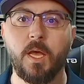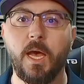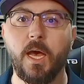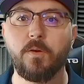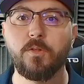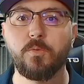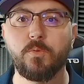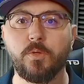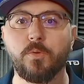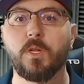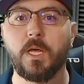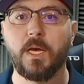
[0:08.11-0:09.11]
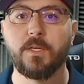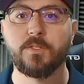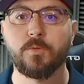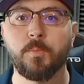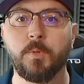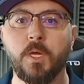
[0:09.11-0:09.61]
How do you utilize
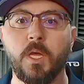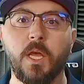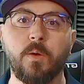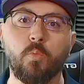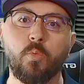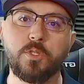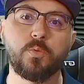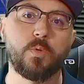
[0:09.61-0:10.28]
them? And which